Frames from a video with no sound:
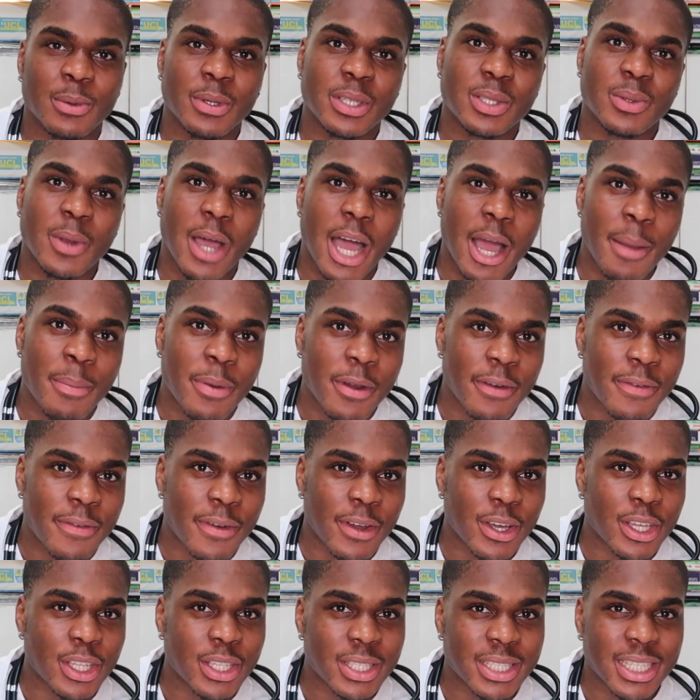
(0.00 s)
reason why I
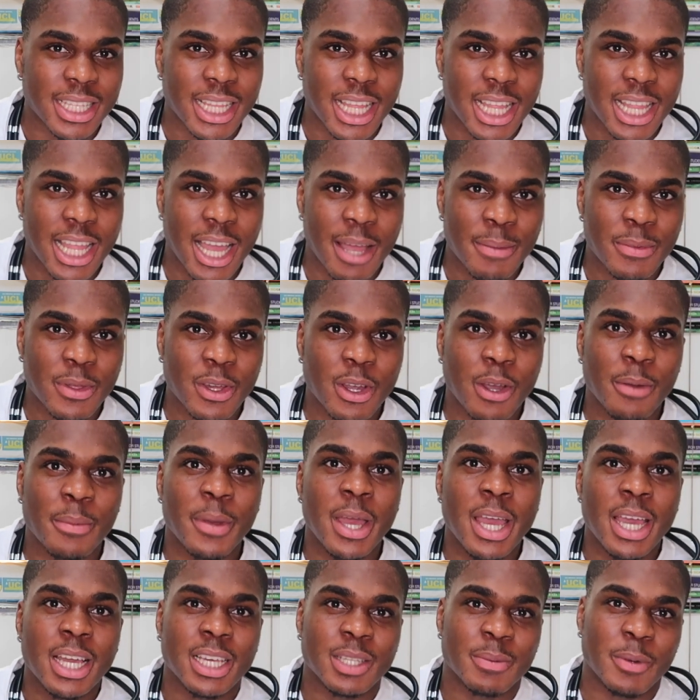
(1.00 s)
prefer using the laptop
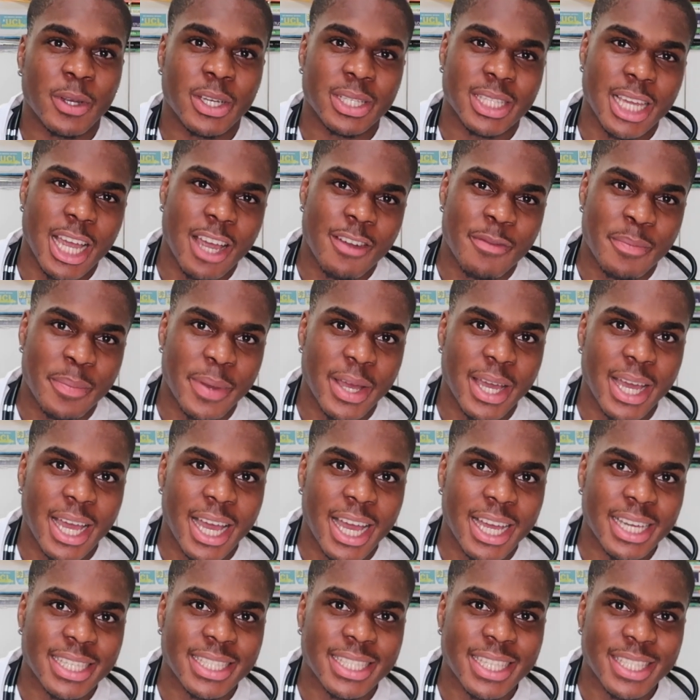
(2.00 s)
is because I have better
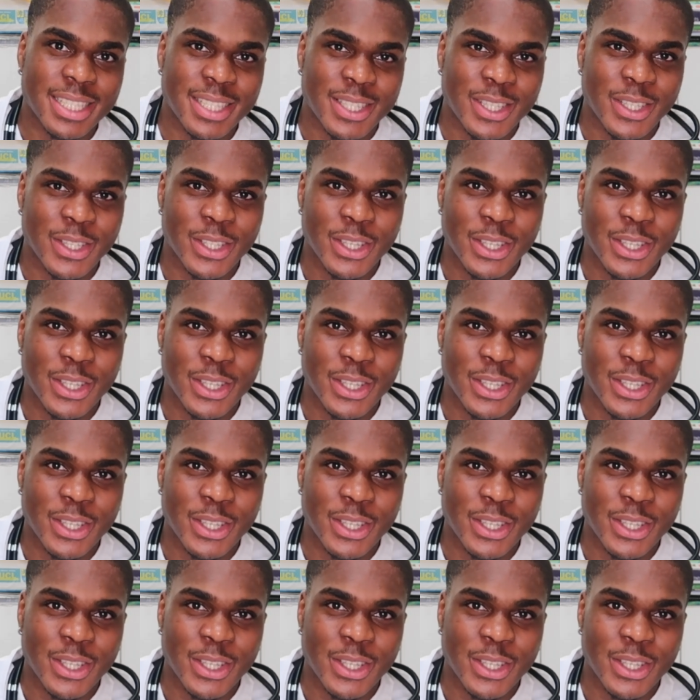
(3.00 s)
access to